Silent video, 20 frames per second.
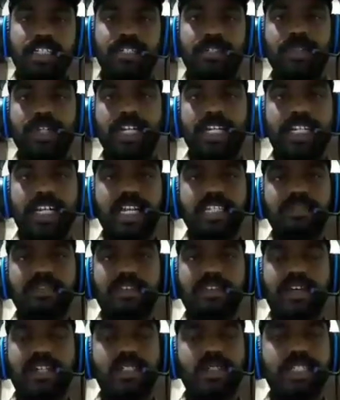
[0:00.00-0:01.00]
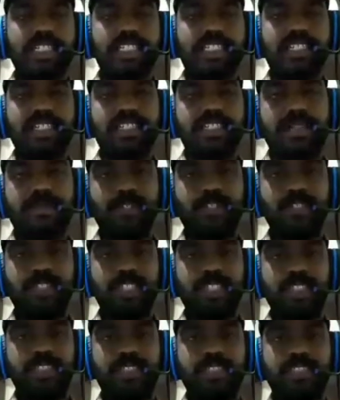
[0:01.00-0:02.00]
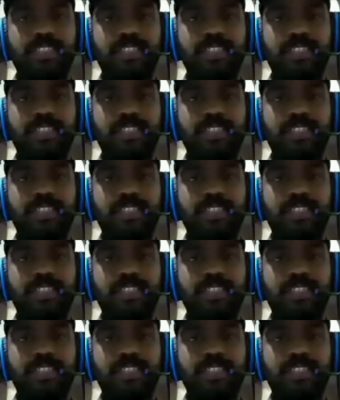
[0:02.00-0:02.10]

Today class we want to discuss about